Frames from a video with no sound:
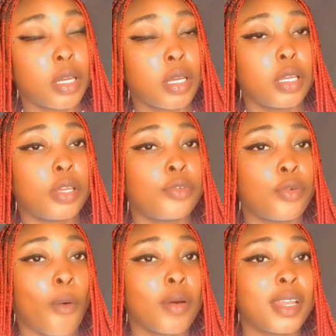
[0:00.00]
if you
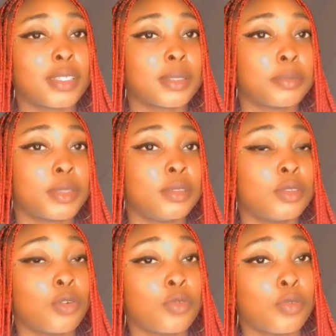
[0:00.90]
order something
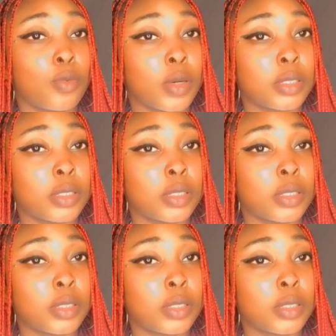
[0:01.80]
of $1,